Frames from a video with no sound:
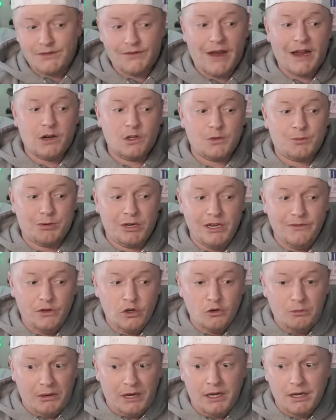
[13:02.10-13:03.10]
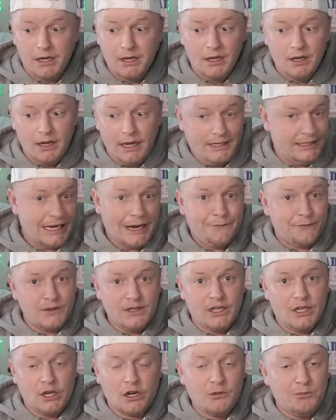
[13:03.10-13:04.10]
Finals preview? But it
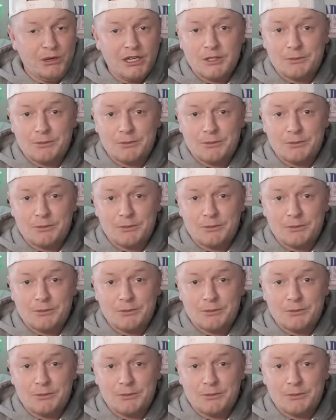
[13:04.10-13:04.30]
definitely could be,